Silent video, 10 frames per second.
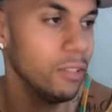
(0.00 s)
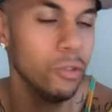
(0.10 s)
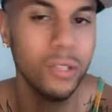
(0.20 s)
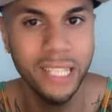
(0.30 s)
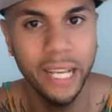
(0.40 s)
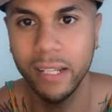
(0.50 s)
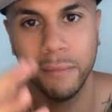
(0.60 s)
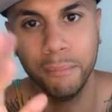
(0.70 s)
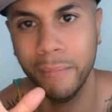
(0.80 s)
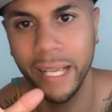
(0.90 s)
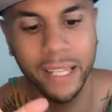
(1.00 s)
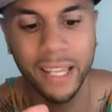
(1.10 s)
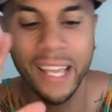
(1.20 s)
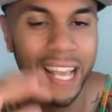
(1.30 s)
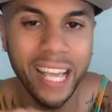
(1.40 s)
could take it and make it.
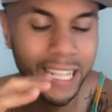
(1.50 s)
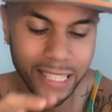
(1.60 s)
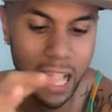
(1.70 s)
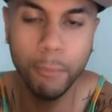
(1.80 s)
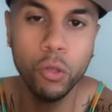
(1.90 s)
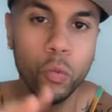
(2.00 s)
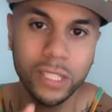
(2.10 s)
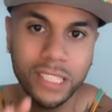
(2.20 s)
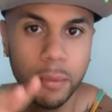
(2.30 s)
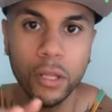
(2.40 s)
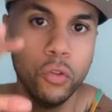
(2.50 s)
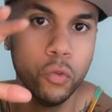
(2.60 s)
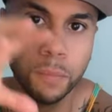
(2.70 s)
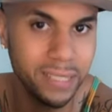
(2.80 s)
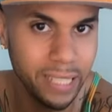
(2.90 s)
Anytime you would typically use
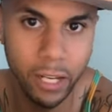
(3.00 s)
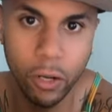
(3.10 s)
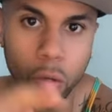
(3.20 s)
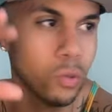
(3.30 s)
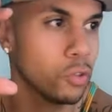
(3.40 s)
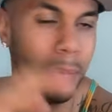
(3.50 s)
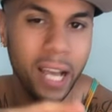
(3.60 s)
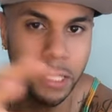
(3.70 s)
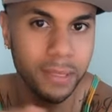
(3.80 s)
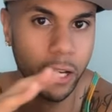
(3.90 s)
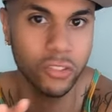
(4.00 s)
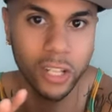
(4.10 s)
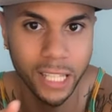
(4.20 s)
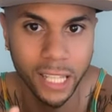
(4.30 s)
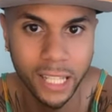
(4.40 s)
potatoes or mashed potatoes or
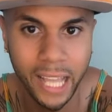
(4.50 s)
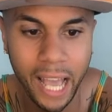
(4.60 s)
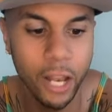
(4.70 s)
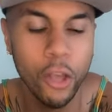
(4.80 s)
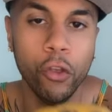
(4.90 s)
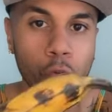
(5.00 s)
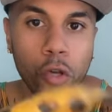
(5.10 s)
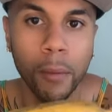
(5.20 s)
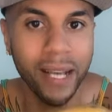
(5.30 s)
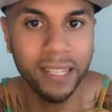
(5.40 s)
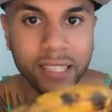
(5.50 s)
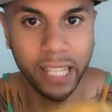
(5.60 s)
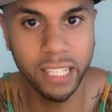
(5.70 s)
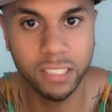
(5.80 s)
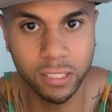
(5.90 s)
anything like that, you can make this
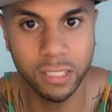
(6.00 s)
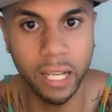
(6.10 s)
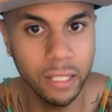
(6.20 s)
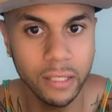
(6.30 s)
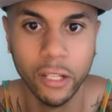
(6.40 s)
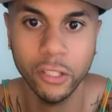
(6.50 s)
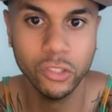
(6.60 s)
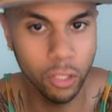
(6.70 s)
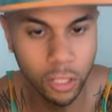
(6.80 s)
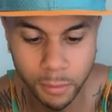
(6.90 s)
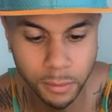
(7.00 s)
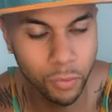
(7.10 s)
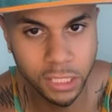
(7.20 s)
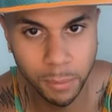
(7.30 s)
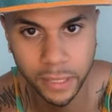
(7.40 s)
taste just like it. So look up some
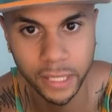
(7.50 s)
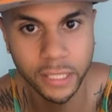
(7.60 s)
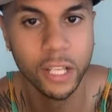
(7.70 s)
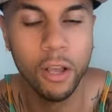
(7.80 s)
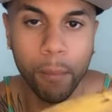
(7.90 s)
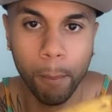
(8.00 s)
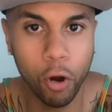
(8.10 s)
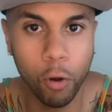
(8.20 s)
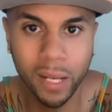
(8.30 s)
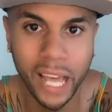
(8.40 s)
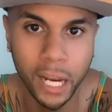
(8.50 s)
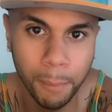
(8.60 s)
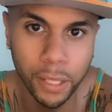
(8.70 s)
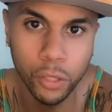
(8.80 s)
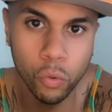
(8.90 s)
recipes, burro banana,
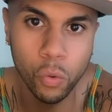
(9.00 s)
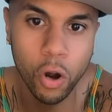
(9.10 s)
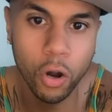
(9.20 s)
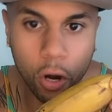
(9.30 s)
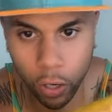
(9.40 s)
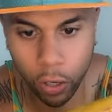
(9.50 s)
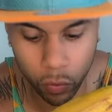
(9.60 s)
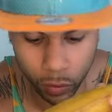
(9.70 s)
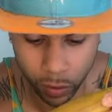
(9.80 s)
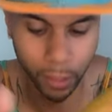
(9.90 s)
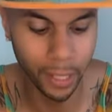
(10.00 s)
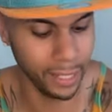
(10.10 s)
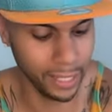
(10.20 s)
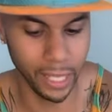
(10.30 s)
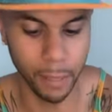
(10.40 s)
B-U-R-R-O. And
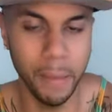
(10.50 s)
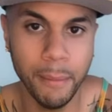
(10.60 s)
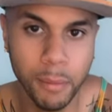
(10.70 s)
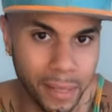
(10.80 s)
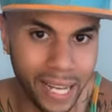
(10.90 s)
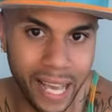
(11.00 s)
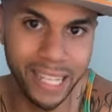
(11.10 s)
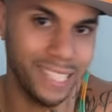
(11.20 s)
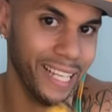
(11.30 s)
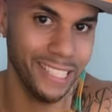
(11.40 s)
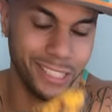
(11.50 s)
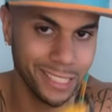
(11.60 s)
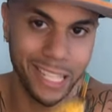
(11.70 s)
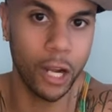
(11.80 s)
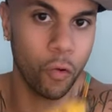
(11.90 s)
again, baby banana, it tastes just
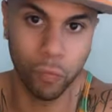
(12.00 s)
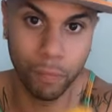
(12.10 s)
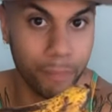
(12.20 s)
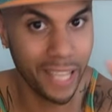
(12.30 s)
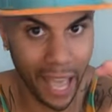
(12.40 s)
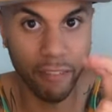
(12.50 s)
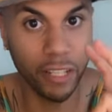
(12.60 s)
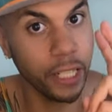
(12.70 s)
like a Cavendish